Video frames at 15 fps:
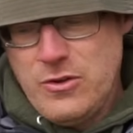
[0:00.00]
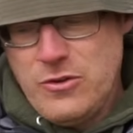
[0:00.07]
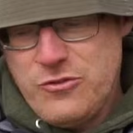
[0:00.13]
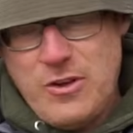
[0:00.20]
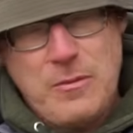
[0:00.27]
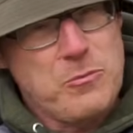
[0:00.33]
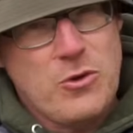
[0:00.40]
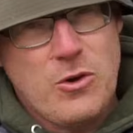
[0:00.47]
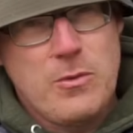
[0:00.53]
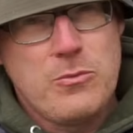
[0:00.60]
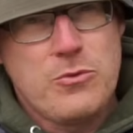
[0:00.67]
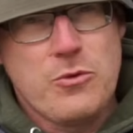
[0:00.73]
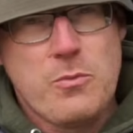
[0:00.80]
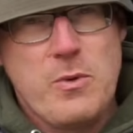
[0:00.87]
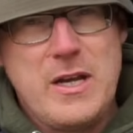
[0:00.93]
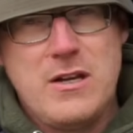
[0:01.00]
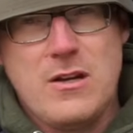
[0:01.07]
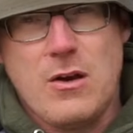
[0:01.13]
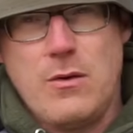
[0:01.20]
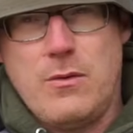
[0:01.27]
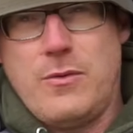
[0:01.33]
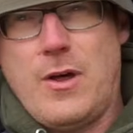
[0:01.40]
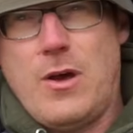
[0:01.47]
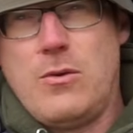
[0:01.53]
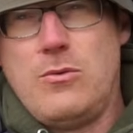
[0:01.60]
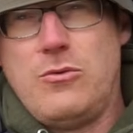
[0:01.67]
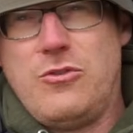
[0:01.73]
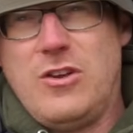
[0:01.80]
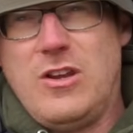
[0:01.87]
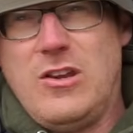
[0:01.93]
Sometimes the window of
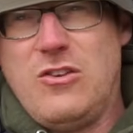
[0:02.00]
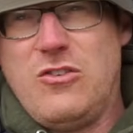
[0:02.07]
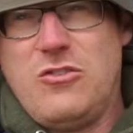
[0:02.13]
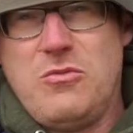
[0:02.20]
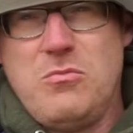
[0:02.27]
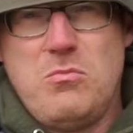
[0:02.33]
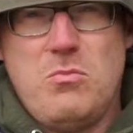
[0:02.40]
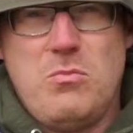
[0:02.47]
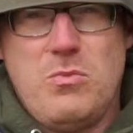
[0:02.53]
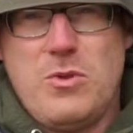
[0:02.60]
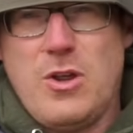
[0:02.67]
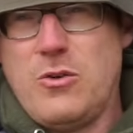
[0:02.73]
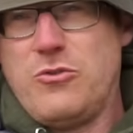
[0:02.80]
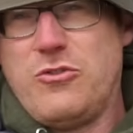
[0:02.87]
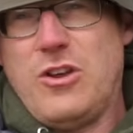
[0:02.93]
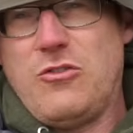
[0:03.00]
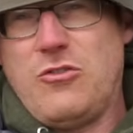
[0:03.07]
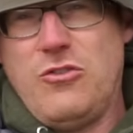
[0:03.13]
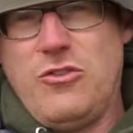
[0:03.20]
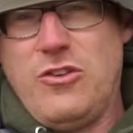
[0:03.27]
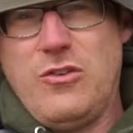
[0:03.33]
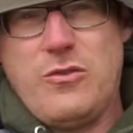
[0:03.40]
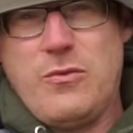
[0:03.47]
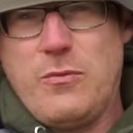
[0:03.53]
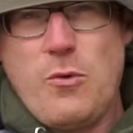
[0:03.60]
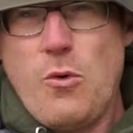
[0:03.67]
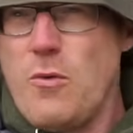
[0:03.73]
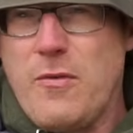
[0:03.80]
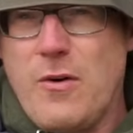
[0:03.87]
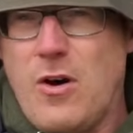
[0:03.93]
those sessions is
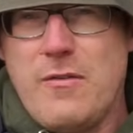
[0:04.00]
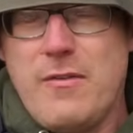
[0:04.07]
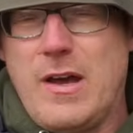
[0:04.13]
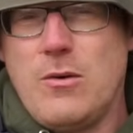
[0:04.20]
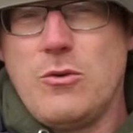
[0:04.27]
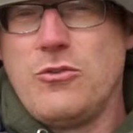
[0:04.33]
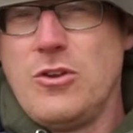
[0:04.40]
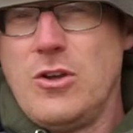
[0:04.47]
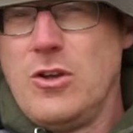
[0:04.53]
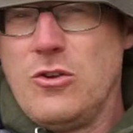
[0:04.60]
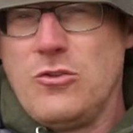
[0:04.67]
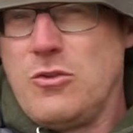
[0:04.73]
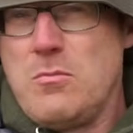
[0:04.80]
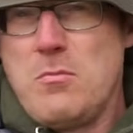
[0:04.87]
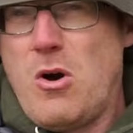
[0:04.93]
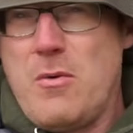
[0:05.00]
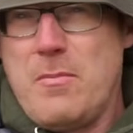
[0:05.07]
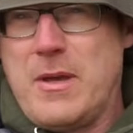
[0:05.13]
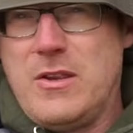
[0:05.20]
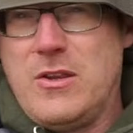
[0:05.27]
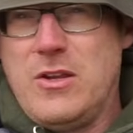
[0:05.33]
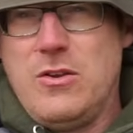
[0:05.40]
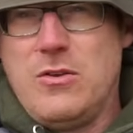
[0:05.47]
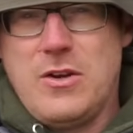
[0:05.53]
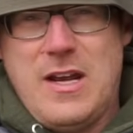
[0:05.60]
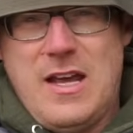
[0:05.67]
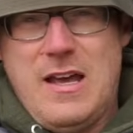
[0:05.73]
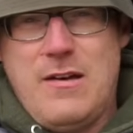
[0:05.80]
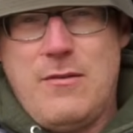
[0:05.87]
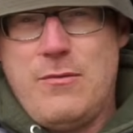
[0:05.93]
4 or 5 hours, so it might be that you can
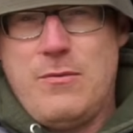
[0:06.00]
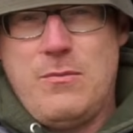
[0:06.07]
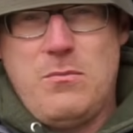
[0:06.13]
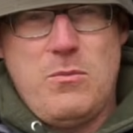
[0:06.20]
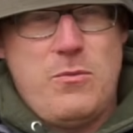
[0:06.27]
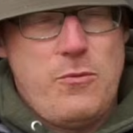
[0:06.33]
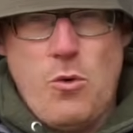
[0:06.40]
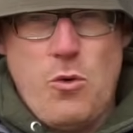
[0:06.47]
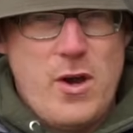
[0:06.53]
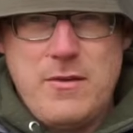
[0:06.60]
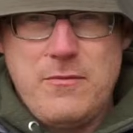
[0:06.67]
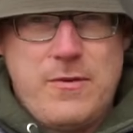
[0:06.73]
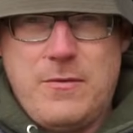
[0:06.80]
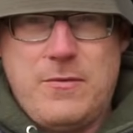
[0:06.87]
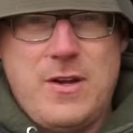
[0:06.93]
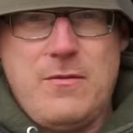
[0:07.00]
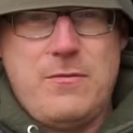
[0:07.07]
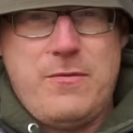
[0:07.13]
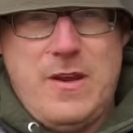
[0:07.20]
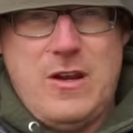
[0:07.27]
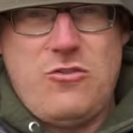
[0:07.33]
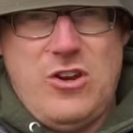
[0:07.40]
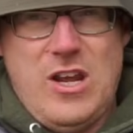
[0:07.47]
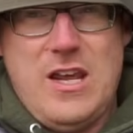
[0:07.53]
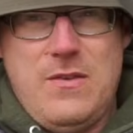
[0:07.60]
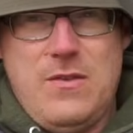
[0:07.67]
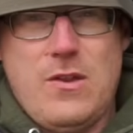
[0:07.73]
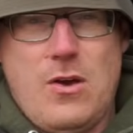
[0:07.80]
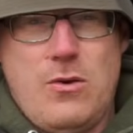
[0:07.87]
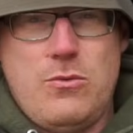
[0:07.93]
have 14-15 fish
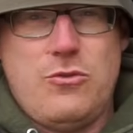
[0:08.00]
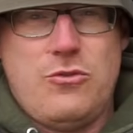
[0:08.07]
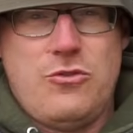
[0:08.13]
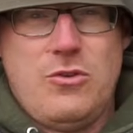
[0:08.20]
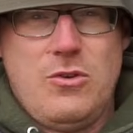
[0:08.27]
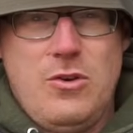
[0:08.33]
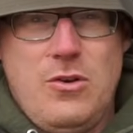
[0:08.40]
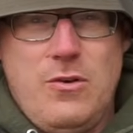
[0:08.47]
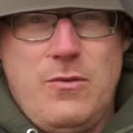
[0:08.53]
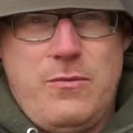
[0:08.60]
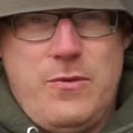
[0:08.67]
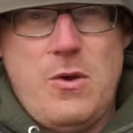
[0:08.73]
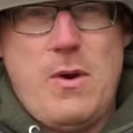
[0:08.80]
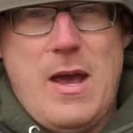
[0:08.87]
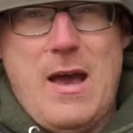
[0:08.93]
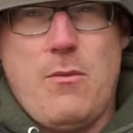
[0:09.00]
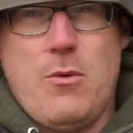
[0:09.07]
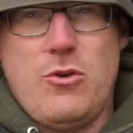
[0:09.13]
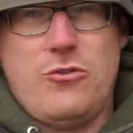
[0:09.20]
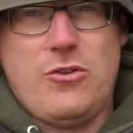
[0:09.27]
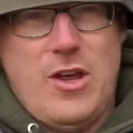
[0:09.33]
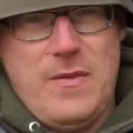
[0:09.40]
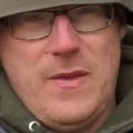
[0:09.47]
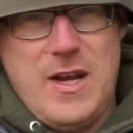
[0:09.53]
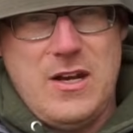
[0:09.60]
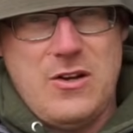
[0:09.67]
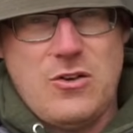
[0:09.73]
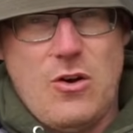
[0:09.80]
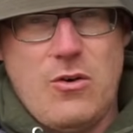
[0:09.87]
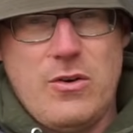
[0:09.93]
in those few hours and then
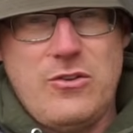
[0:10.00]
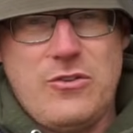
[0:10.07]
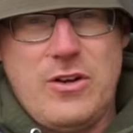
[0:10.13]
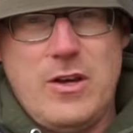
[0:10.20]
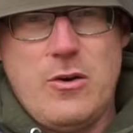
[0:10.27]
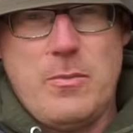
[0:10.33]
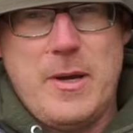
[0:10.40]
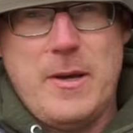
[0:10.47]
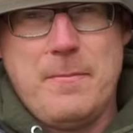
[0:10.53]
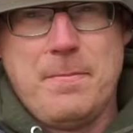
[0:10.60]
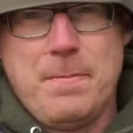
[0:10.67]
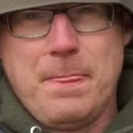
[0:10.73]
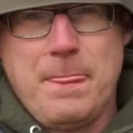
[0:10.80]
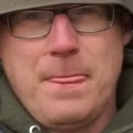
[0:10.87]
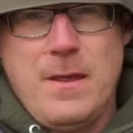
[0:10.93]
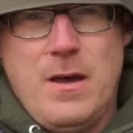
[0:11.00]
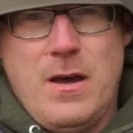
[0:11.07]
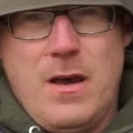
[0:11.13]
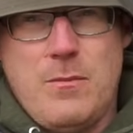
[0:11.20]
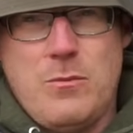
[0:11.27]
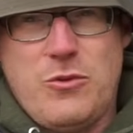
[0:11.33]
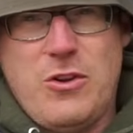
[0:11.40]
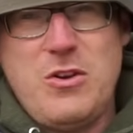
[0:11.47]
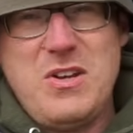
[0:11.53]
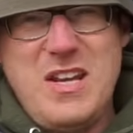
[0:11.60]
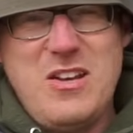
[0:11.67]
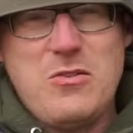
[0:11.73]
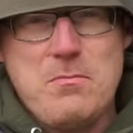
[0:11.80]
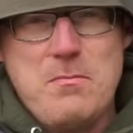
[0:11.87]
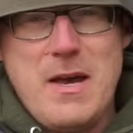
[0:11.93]
it dies a little bit, so you
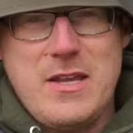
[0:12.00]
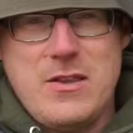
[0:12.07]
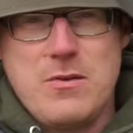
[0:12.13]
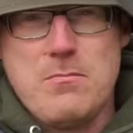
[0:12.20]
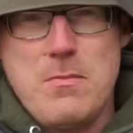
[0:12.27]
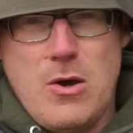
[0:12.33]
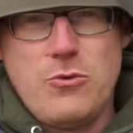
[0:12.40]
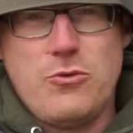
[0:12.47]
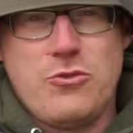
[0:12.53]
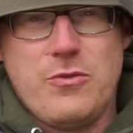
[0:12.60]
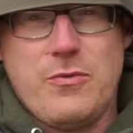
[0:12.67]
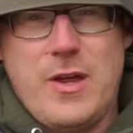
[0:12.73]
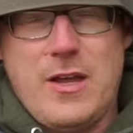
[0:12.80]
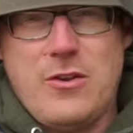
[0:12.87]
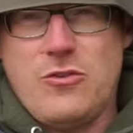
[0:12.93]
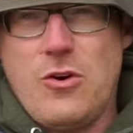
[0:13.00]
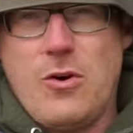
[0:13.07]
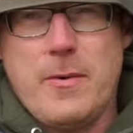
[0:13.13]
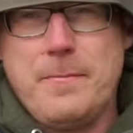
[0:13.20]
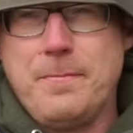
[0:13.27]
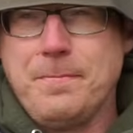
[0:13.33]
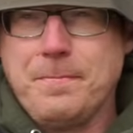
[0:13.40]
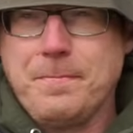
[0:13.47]
need to make the most of that time.